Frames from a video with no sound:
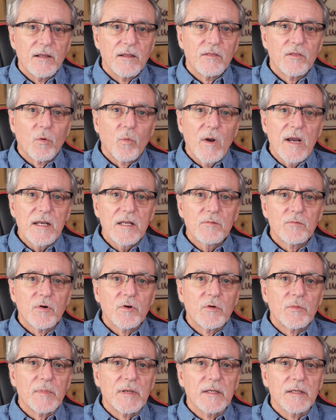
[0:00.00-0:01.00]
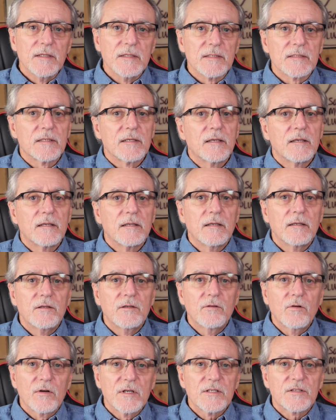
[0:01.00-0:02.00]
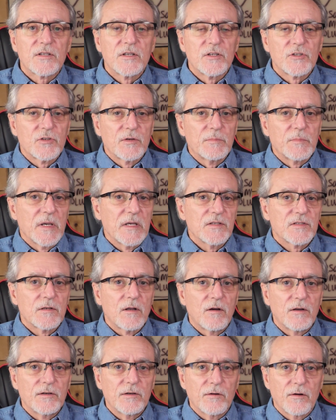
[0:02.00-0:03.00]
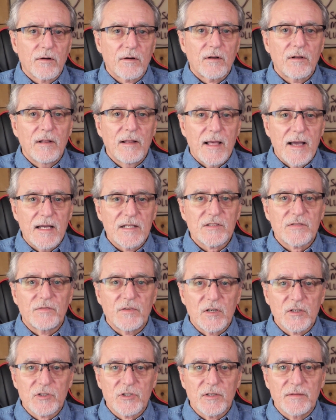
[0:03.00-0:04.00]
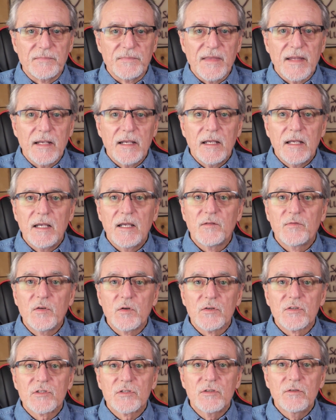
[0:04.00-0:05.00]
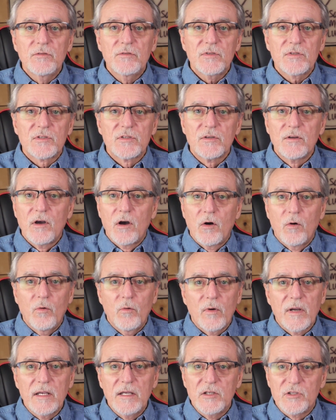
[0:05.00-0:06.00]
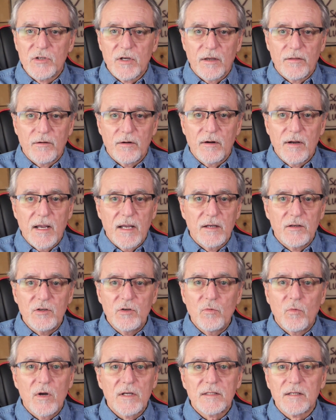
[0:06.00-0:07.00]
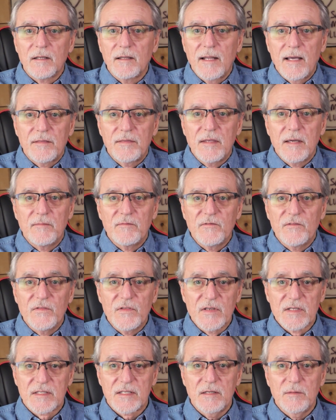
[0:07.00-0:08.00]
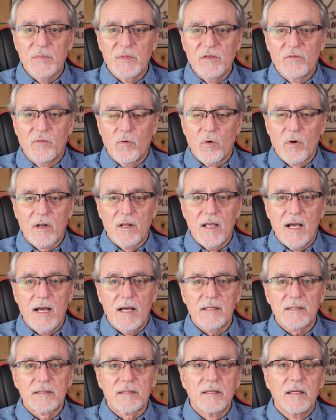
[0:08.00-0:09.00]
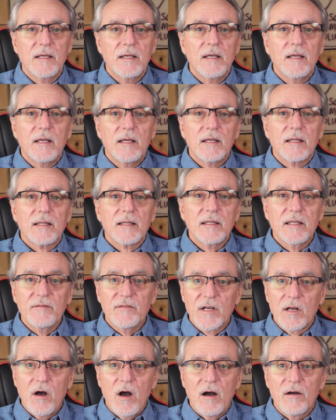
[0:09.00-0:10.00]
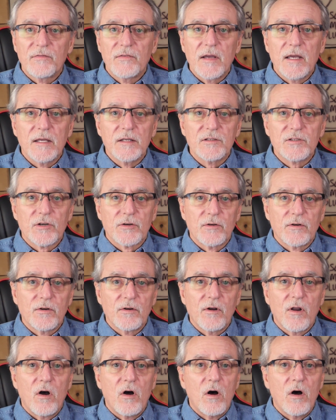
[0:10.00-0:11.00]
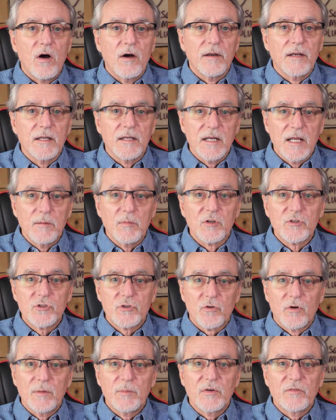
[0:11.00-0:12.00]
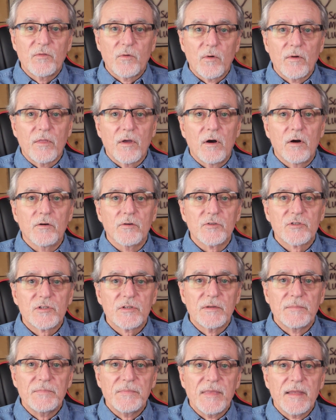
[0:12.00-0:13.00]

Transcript: The waiting room is your decision based on your class function. If your students know each other and you want to let them visit before class, leave it off and turn on Enable Join before the host.